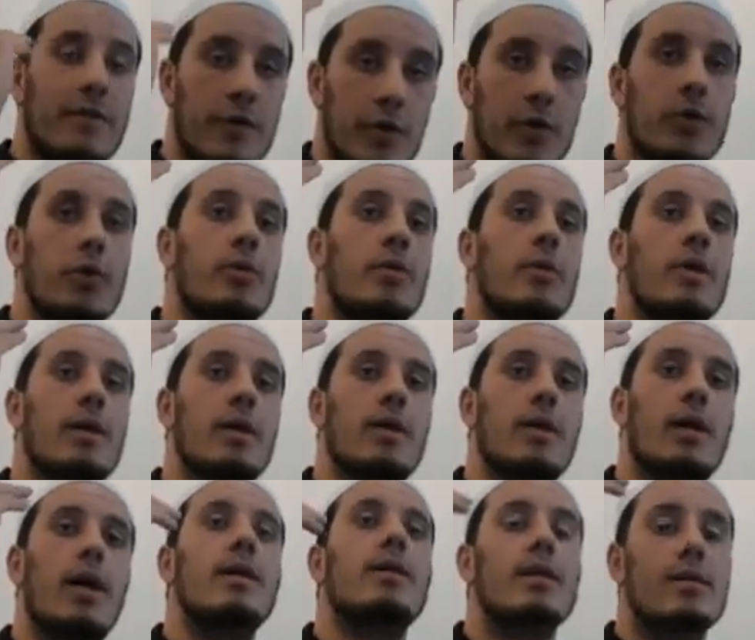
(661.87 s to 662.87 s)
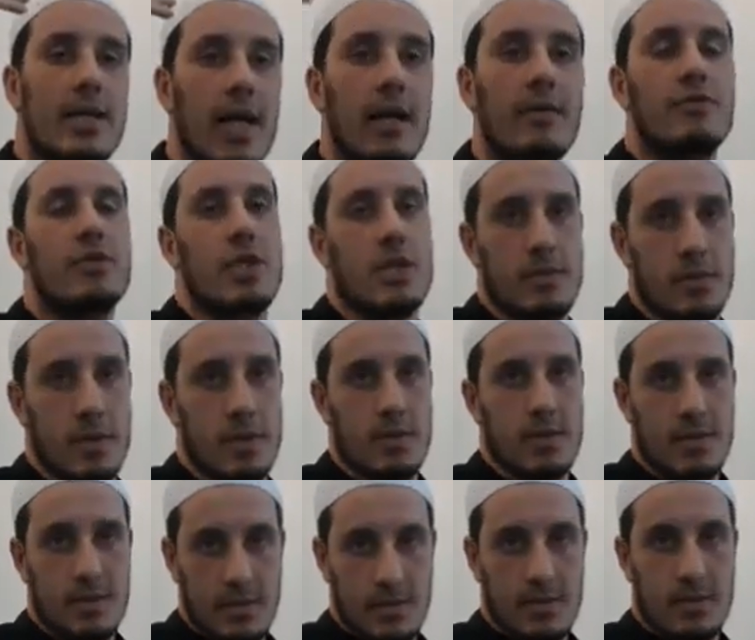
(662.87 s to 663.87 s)
for you on the day of
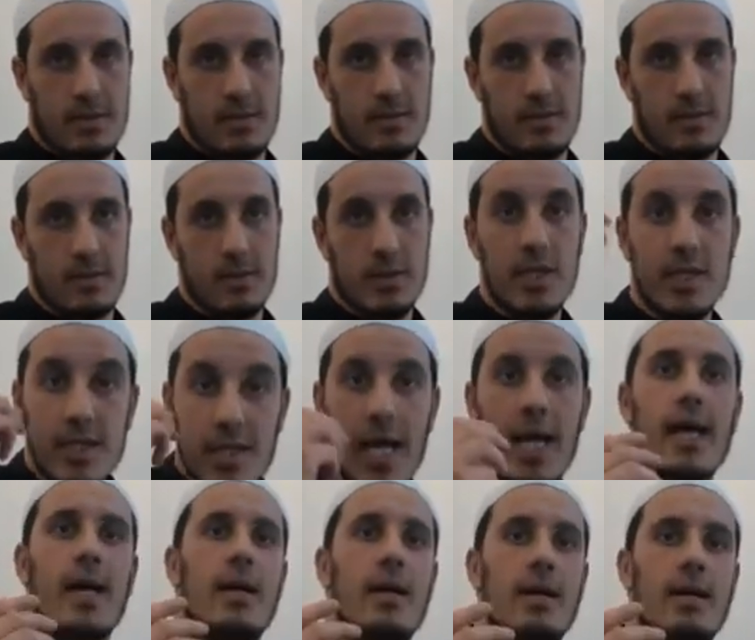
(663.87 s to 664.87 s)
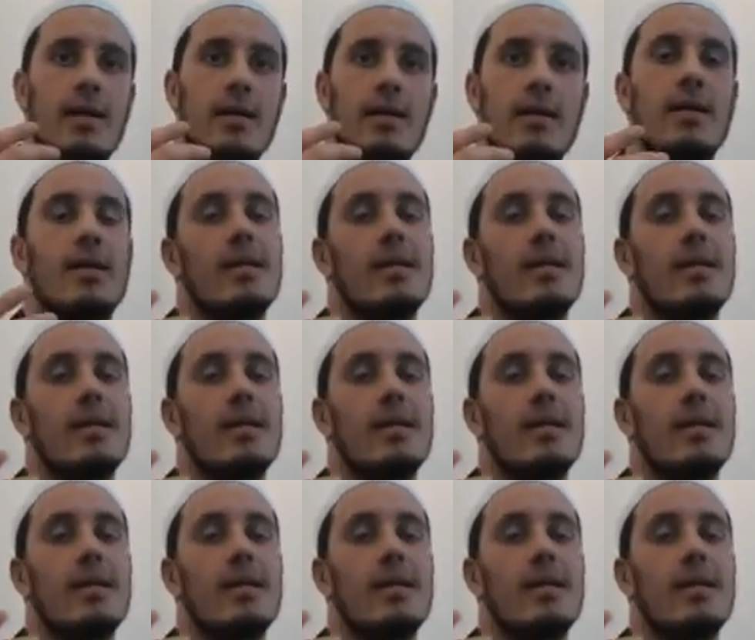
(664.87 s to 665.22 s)
judgment. Just say it.